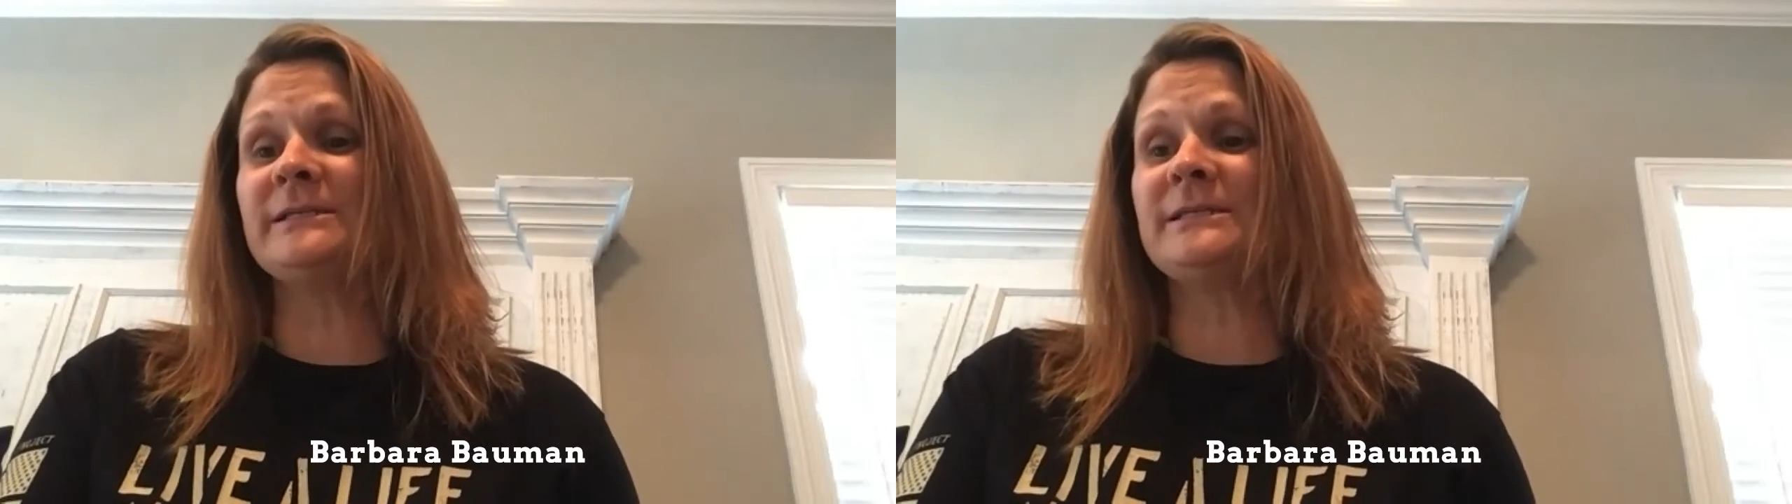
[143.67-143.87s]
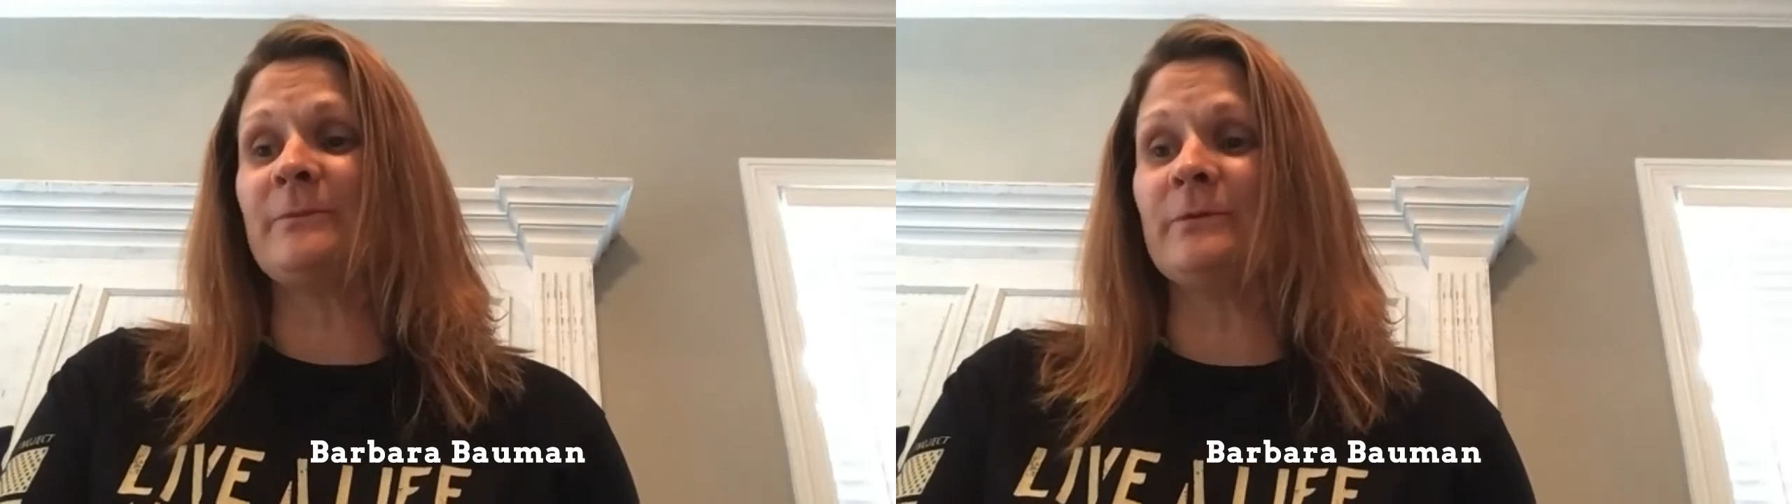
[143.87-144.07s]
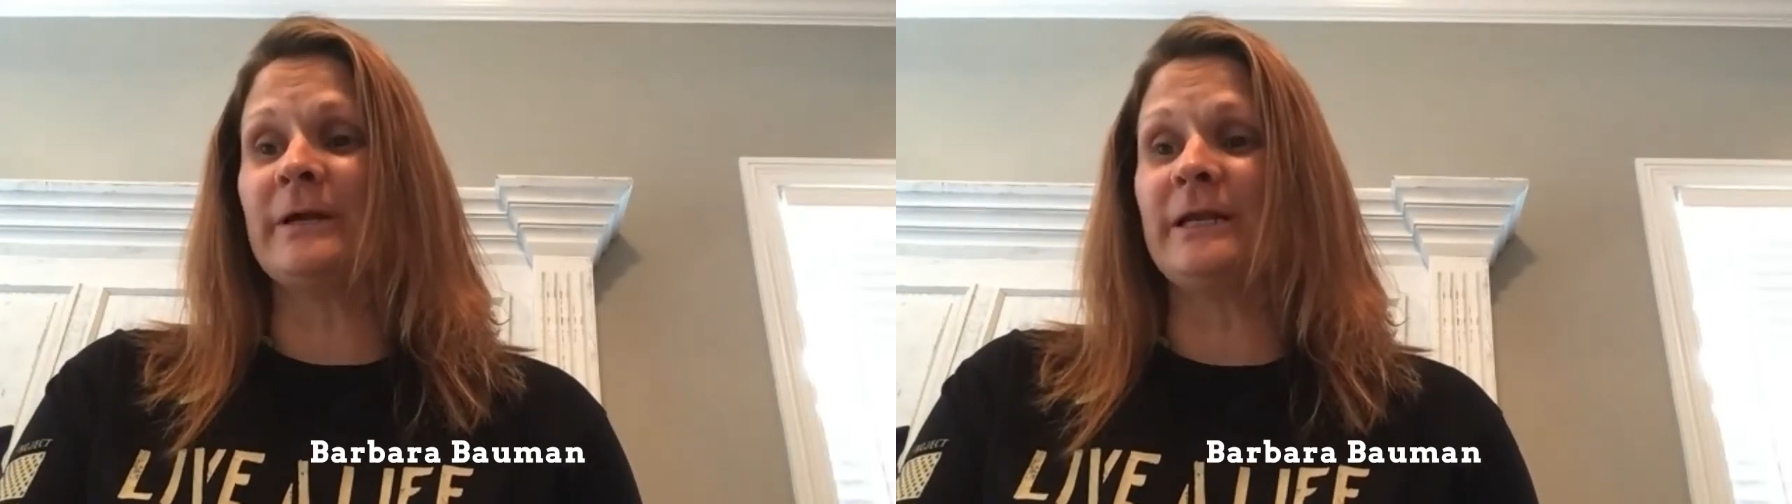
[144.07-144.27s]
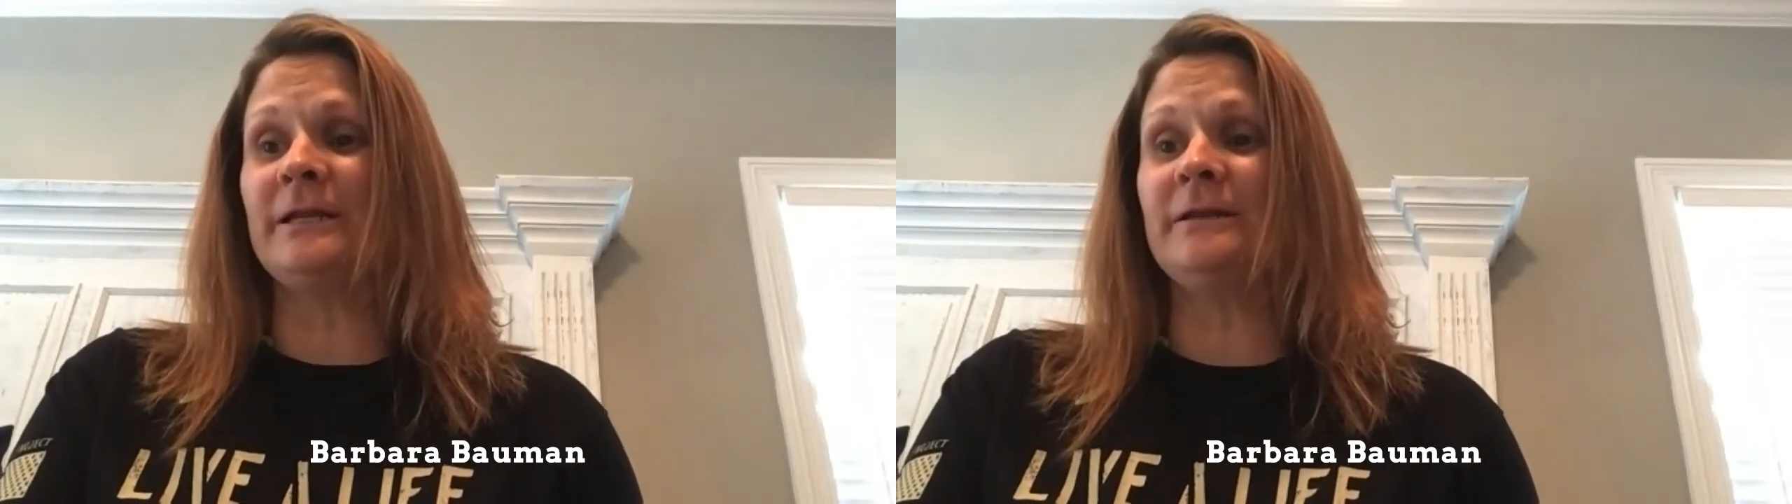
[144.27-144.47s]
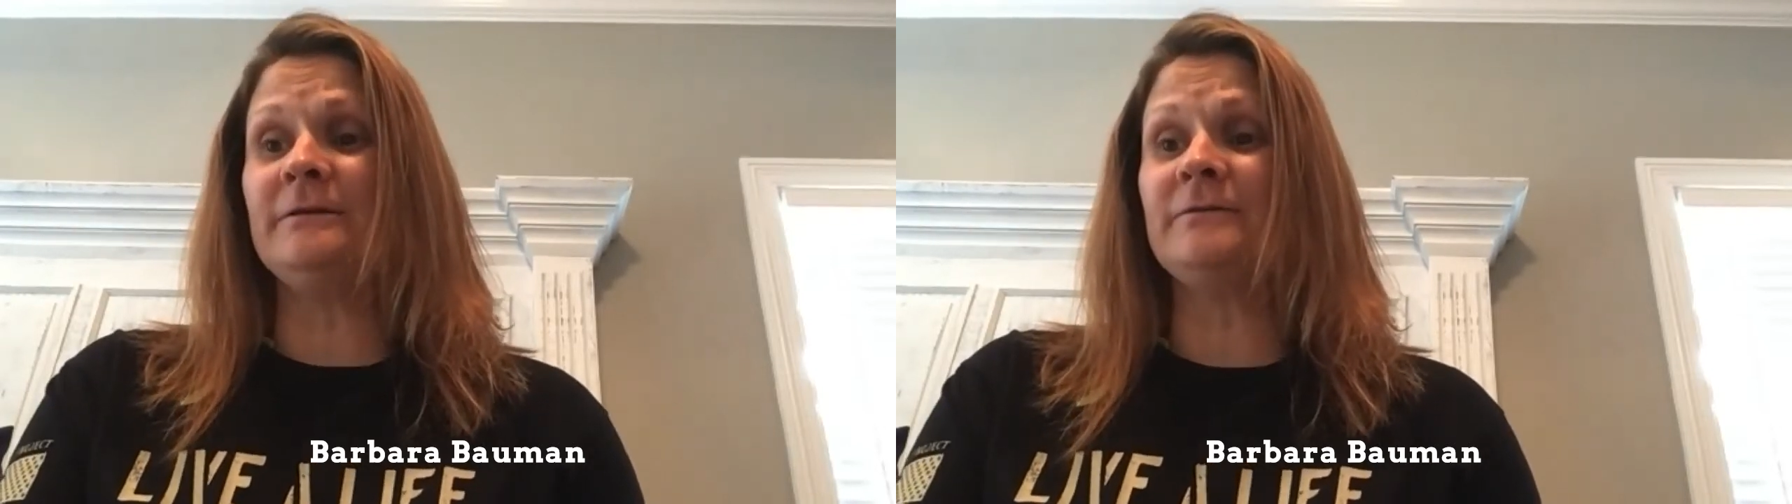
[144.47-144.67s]

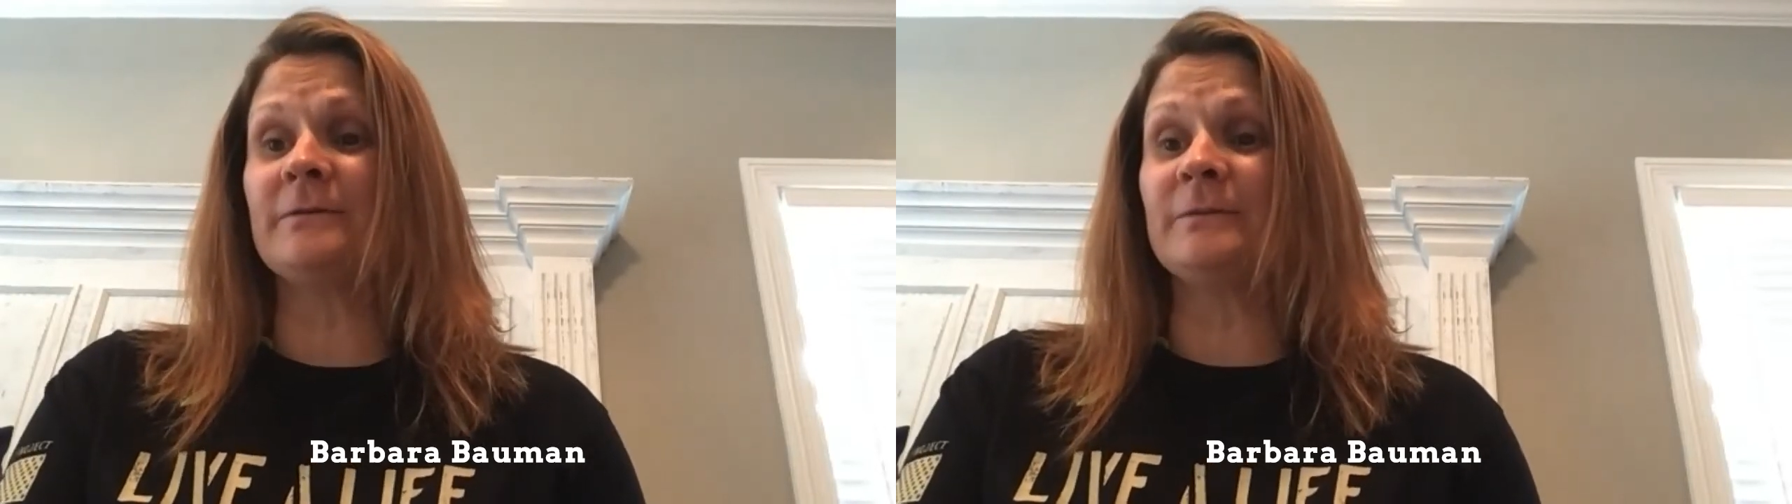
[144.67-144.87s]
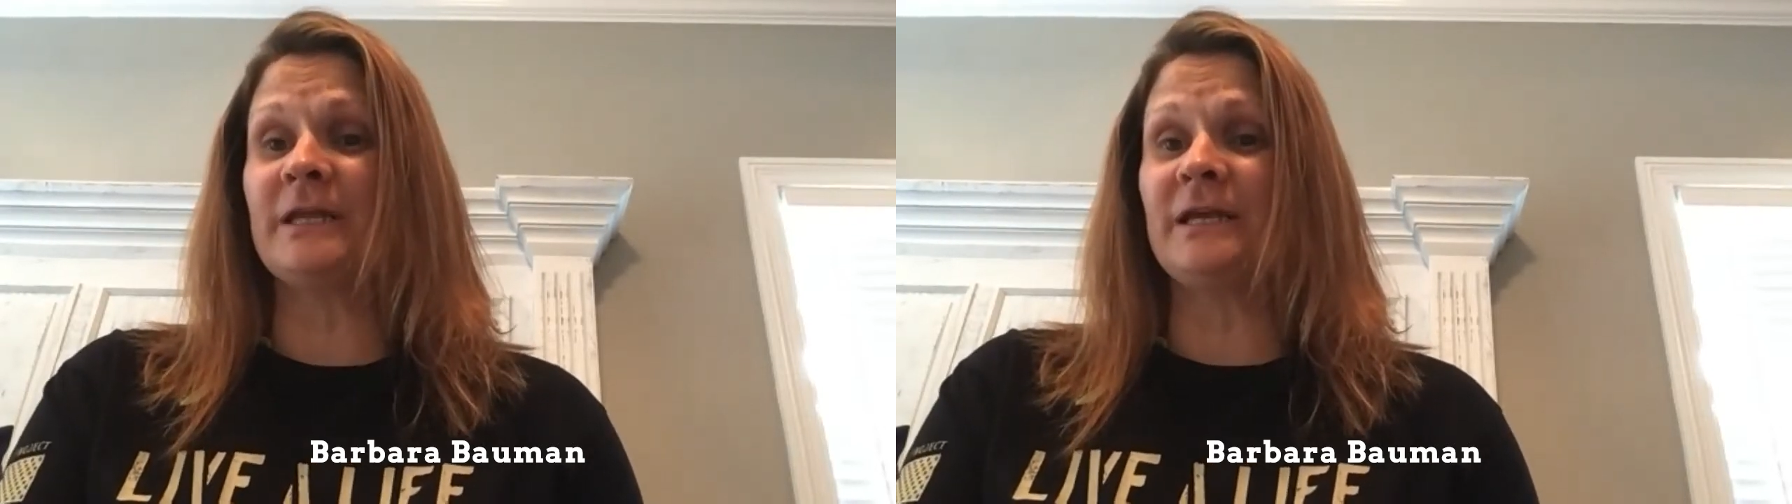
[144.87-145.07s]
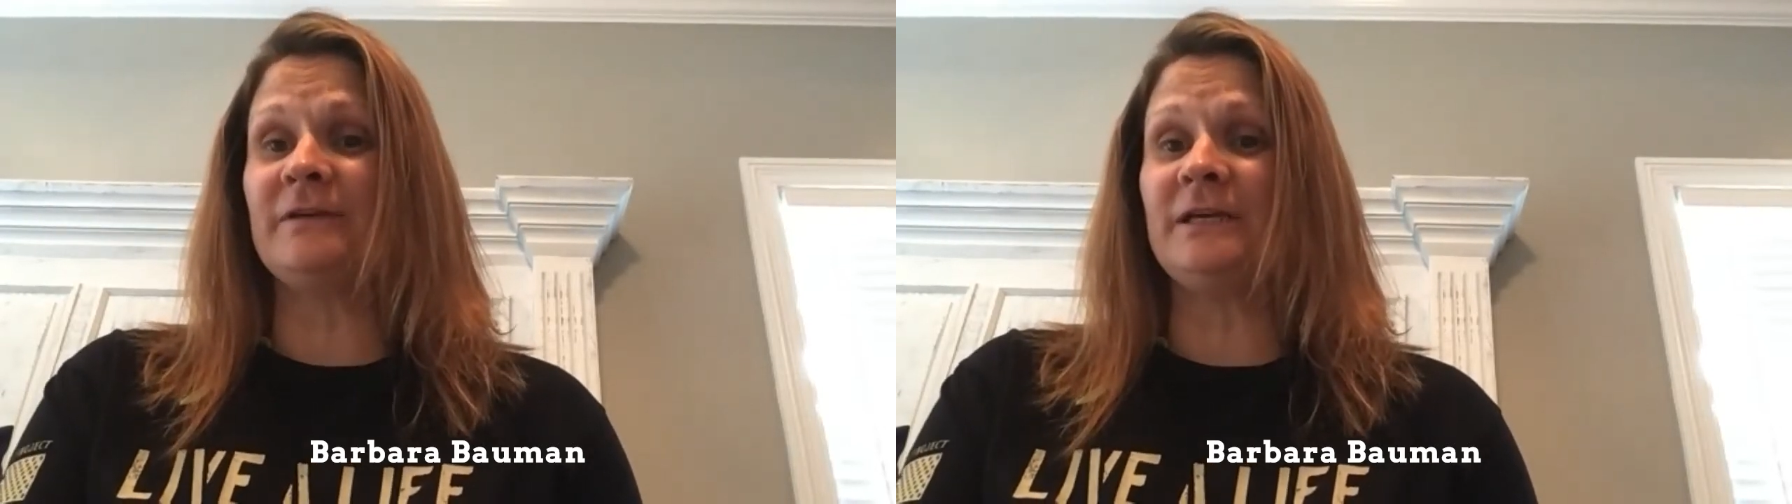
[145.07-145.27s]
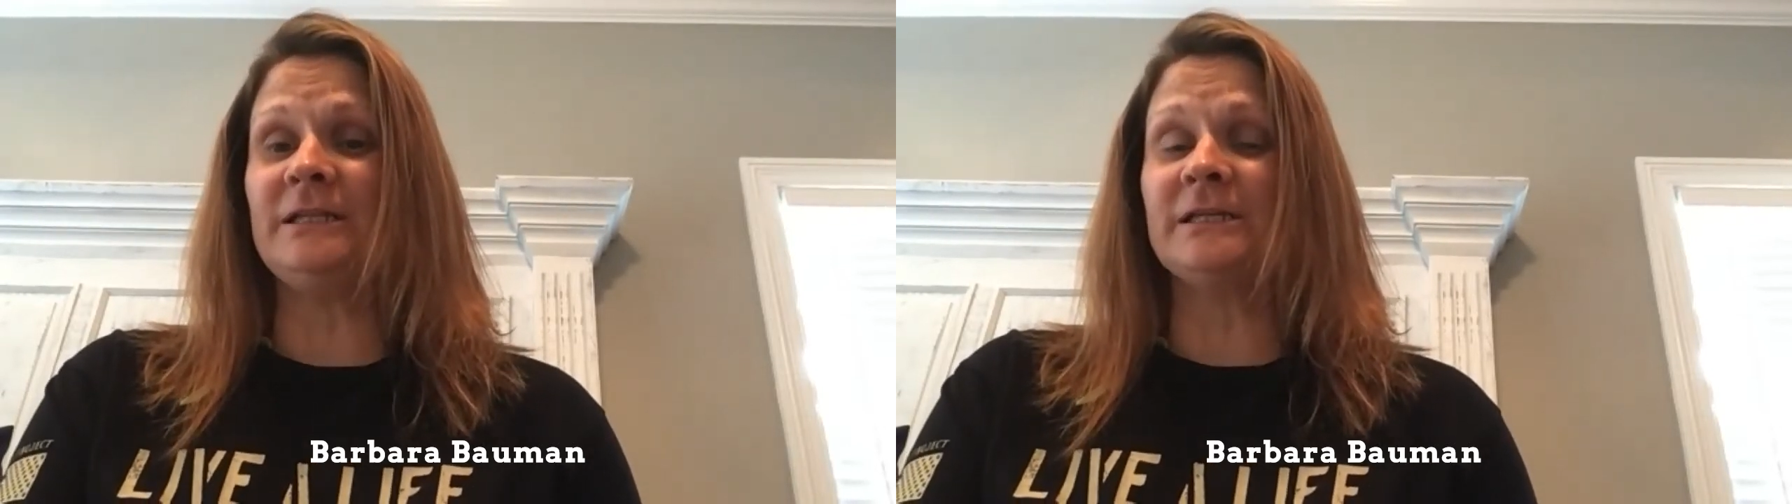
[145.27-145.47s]
separated from the Navy.